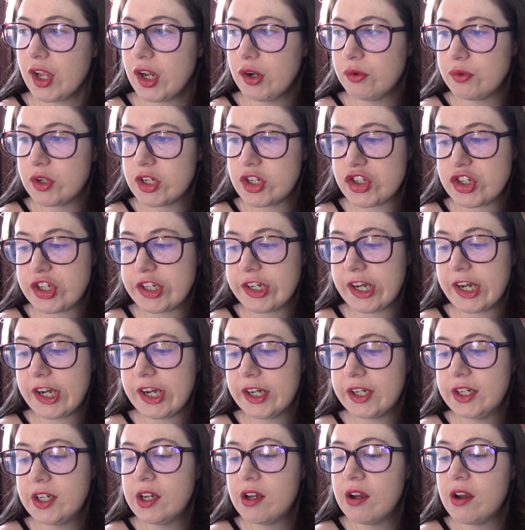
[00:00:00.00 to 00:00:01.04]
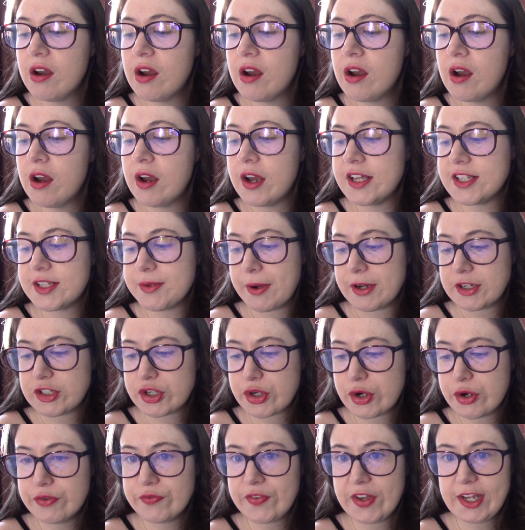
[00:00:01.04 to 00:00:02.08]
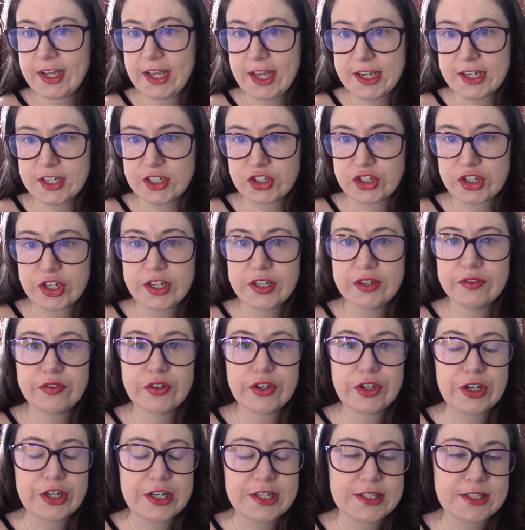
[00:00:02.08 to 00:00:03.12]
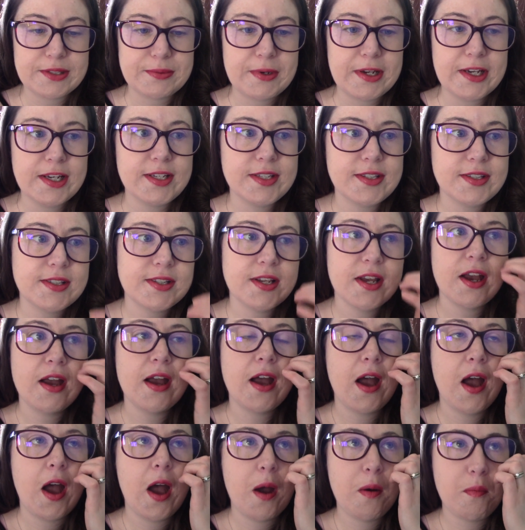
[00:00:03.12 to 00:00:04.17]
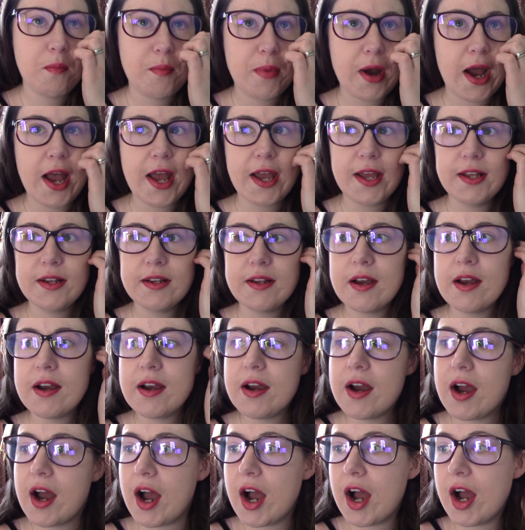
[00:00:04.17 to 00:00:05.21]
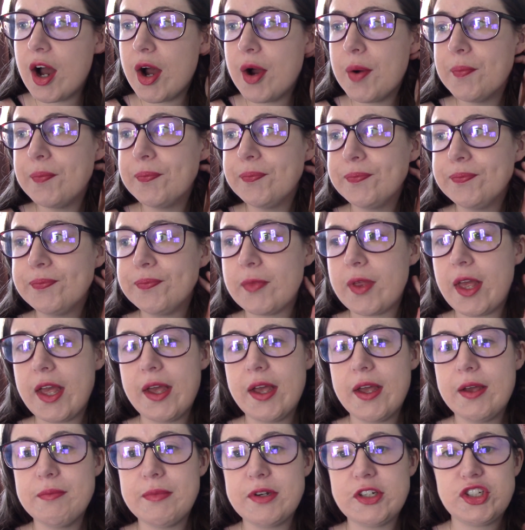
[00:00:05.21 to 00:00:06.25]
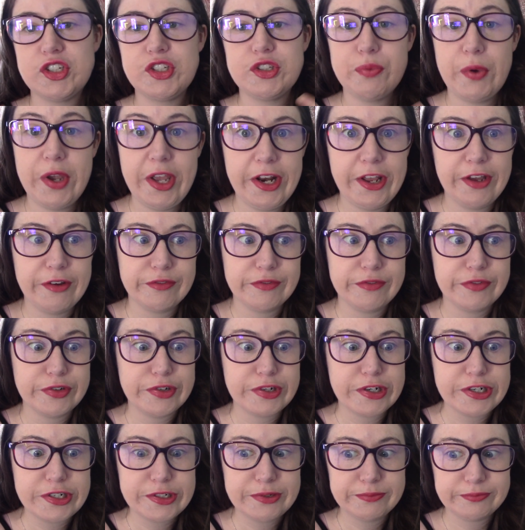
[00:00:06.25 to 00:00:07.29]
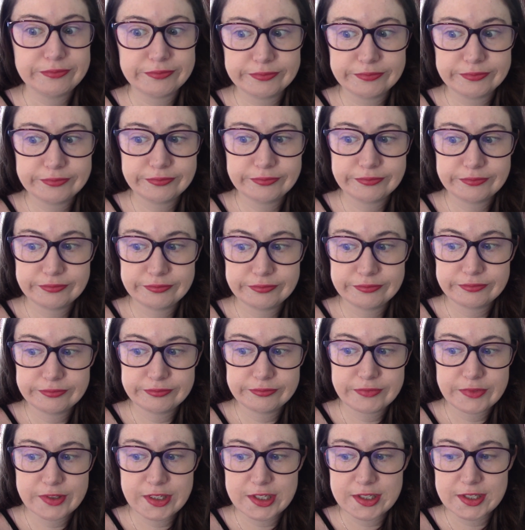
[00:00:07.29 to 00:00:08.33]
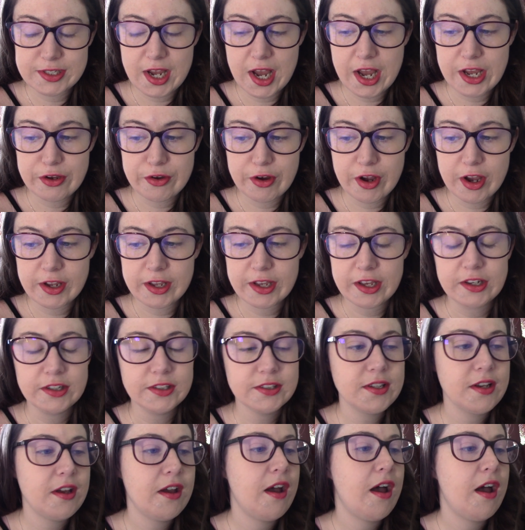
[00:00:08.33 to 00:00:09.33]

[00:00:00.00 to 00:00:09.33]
Regina is about to go on vacation for Christmas, but um, but she's waiting for this guy who got killed.